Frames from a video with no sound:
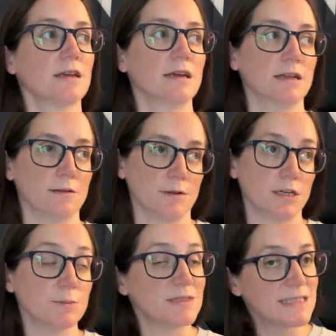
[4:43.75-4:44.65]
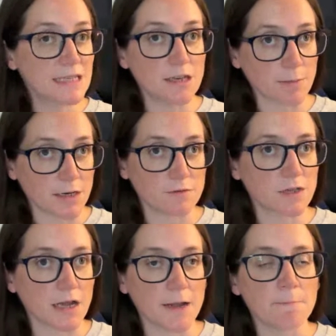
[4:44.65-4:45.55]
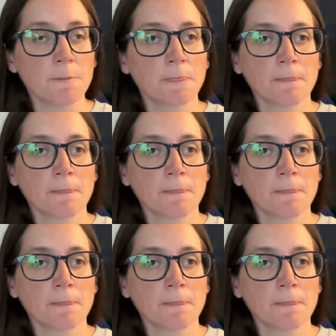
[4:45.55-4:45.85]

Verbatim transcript: an, an obscene amount of time.